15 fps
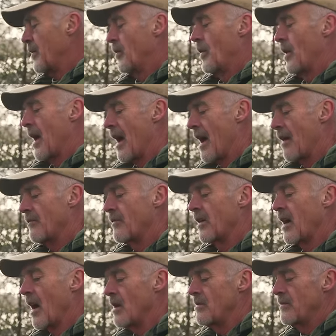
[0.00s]
we have the
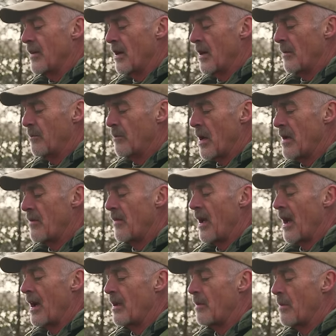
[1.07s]
covert
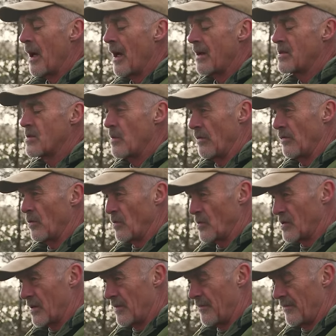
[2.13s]
PVA bag
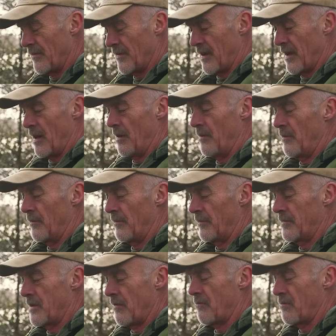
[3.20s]
swivels.
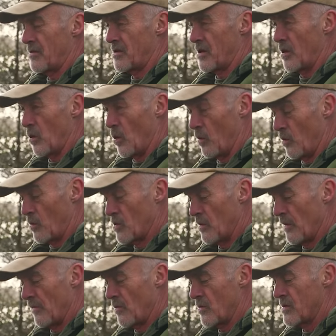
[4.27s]
Different to normal
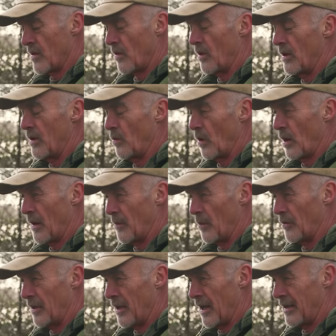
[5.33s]
swivels, they've got a little clip
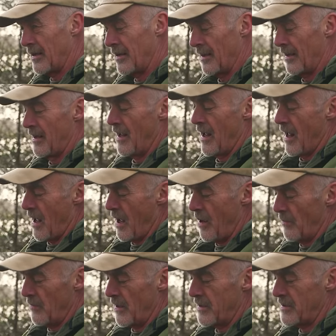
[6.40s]
on the end
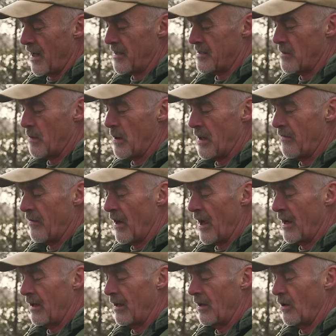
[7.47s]
that takes the
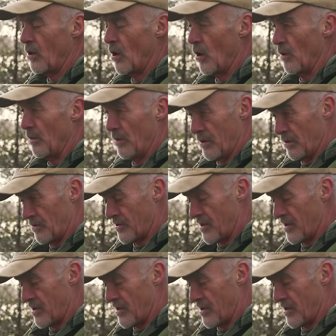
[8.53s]
PVA knot, but you'll